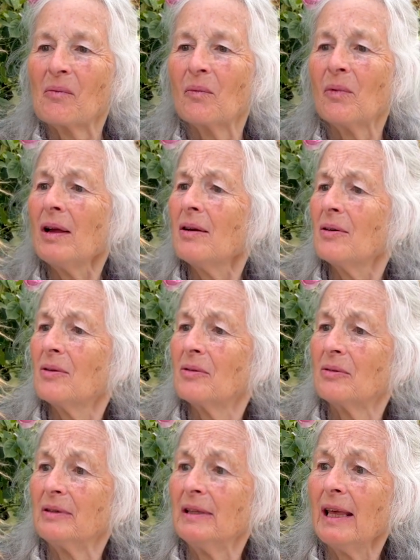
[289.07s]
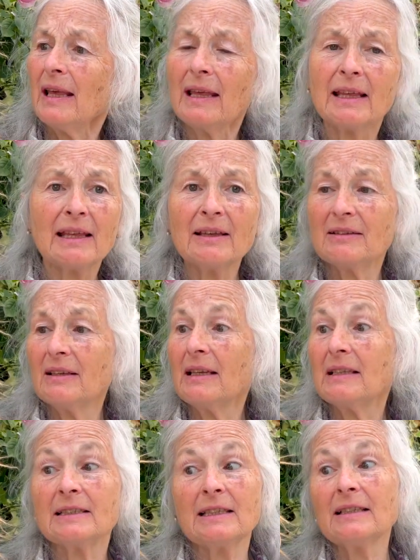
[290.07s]
well, yeah, it,
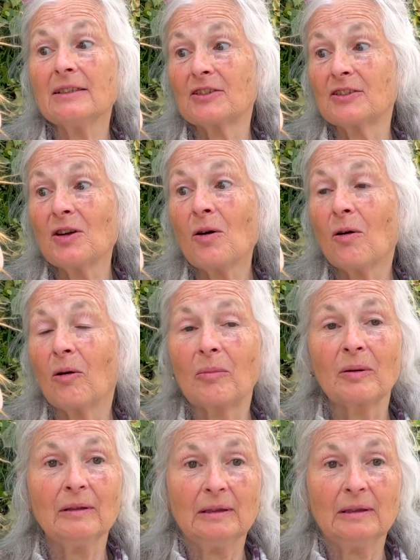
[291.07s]
it didn't stop